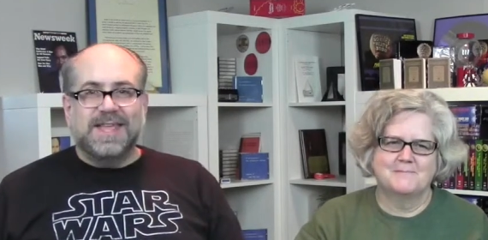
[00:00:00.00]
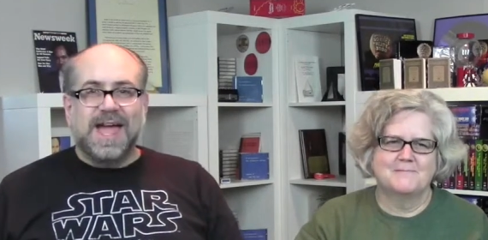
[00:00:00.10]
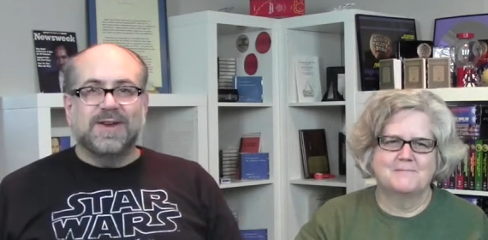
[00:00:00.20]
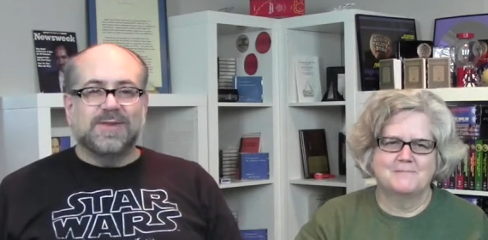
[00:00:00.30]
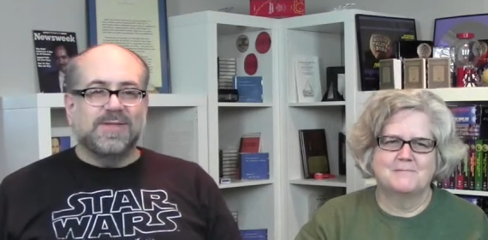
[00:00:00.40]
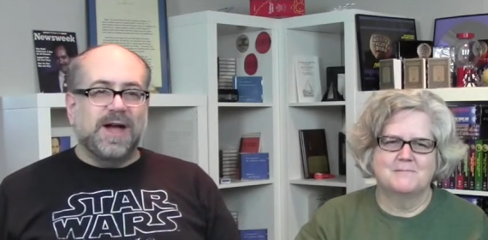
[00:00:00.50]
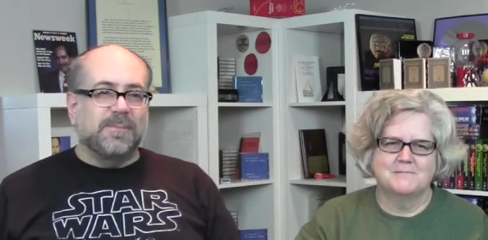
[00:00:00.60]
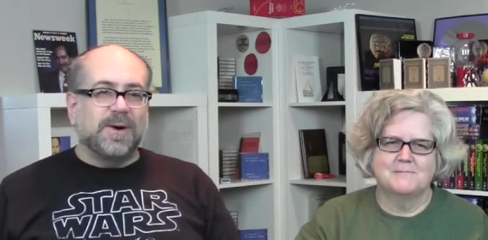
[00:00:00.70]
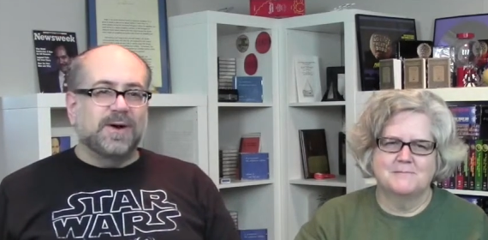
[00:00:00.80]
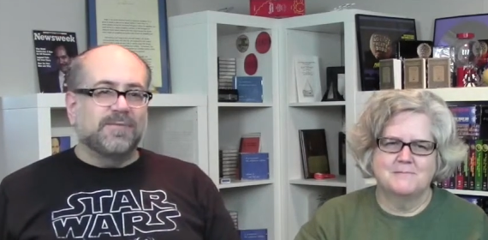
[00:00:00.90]
Speaker 1: and Kenner is
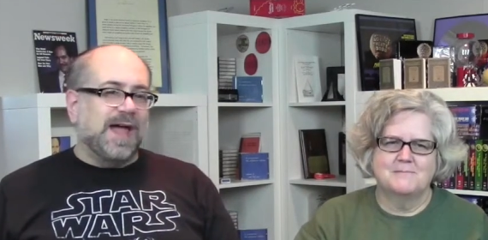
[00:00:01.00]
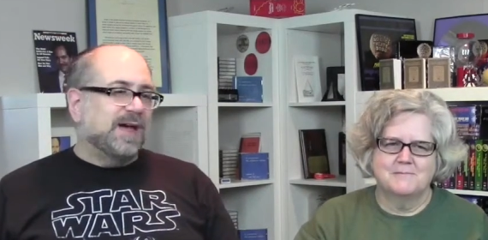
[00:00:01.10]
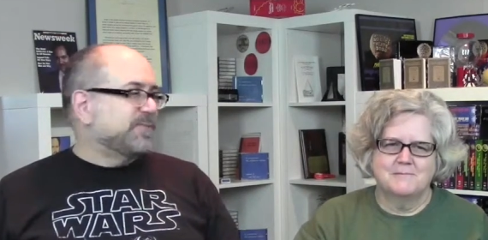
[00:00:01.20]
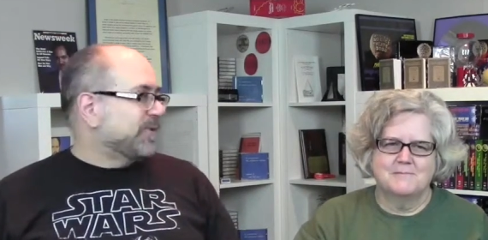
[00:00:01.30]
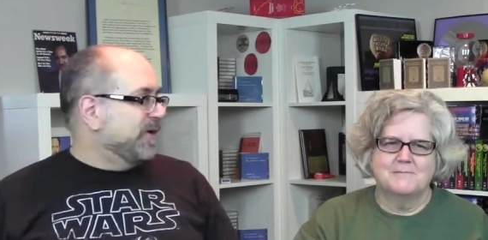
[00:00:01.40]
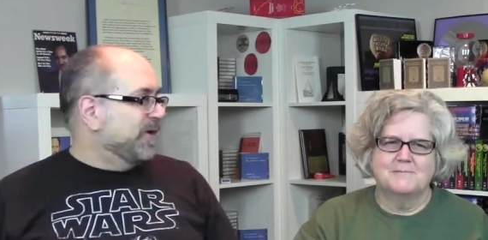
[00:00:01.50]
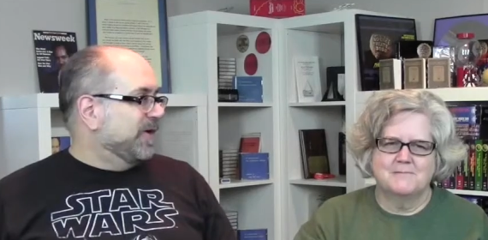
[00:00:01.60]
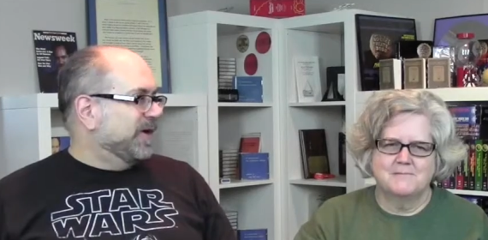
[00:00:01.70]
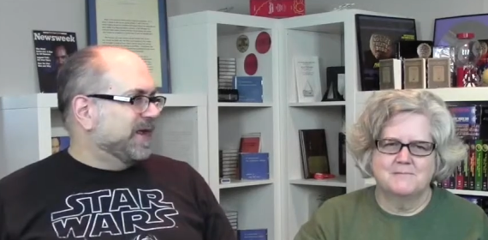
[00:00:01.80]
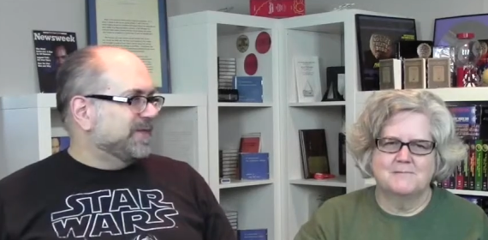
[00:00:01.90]
now part of
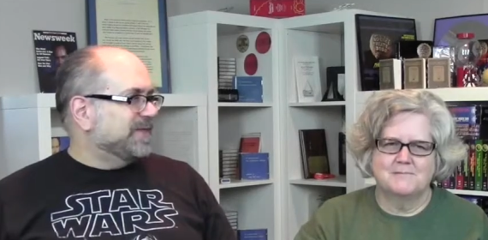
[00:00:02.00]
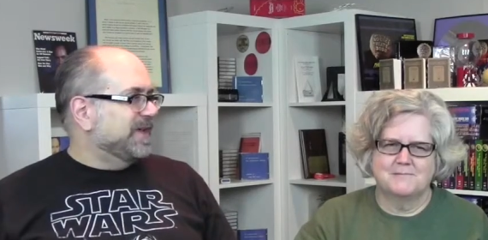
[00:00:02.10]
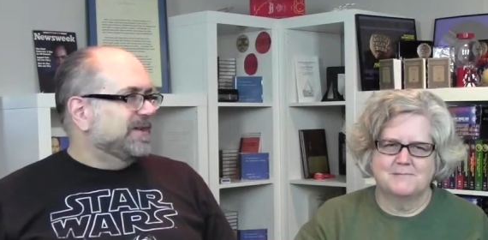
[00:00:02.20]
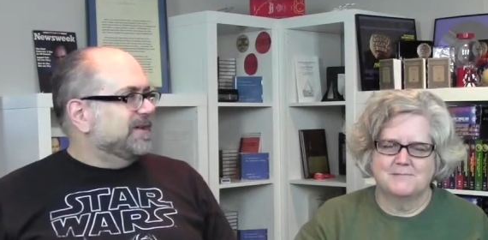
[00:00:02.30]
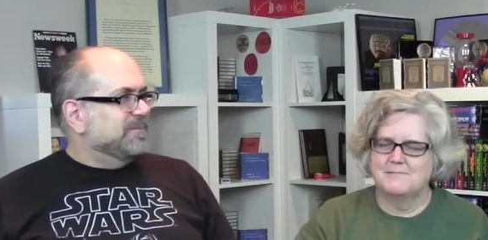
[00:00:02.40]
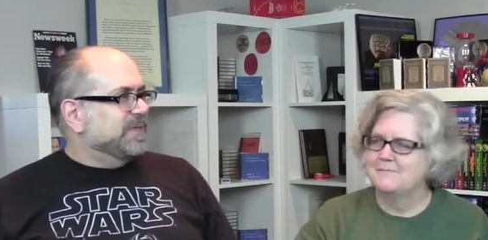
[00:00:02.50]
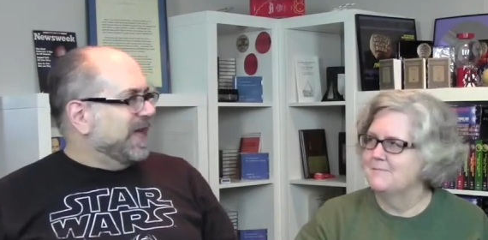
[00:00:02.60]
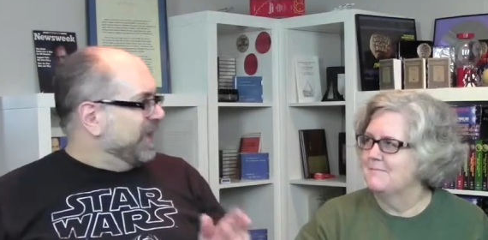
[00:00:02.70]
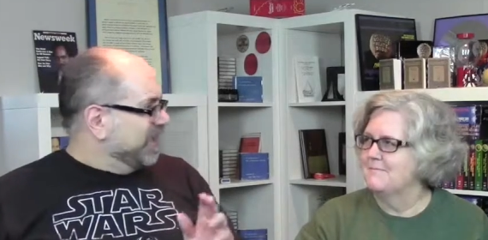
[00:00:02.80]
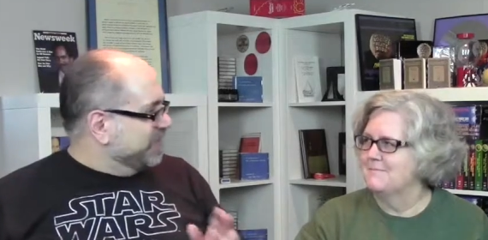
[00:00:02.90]
Hasbro, and I think that
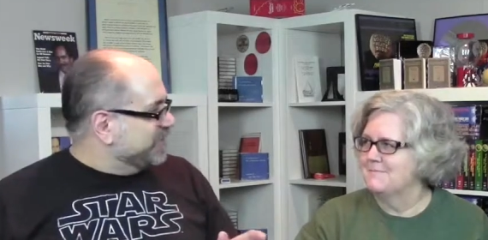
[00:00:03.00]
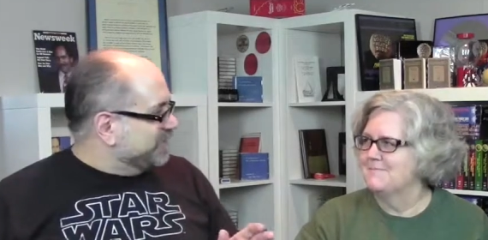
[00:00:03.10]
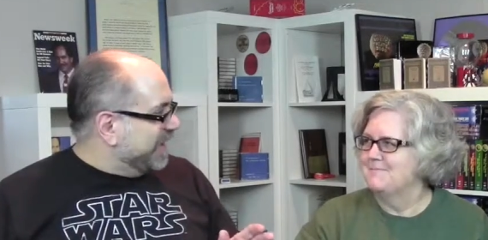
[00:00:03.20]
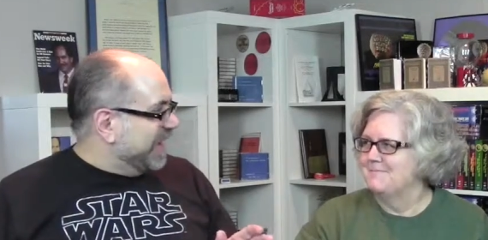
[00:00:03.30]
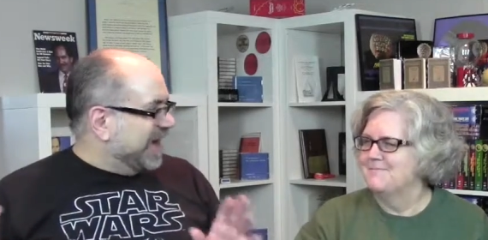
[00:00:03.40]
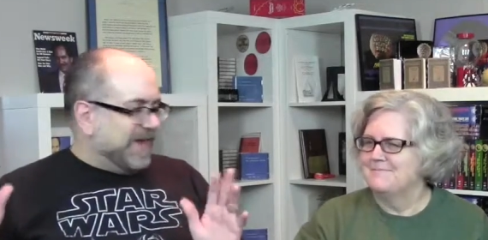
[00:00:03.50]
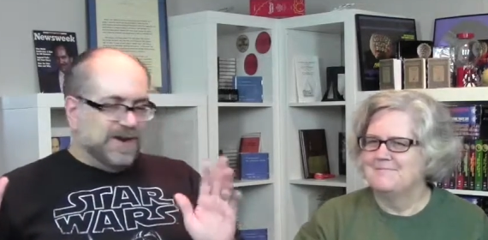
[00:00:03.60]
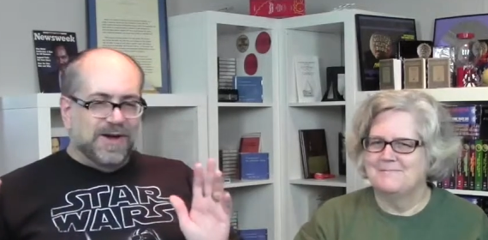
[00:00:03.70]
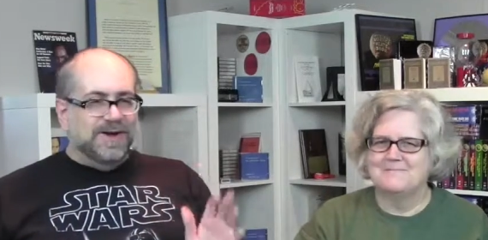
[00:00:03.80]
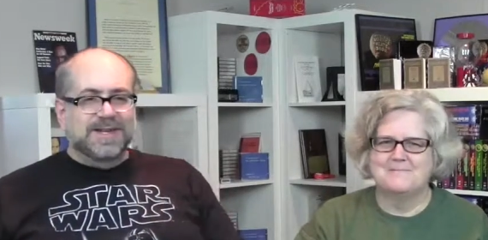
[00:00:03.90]
Mattel owns them now. I
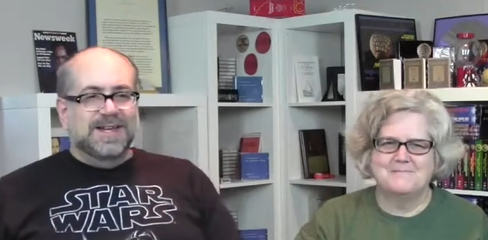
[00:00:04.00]
don't know,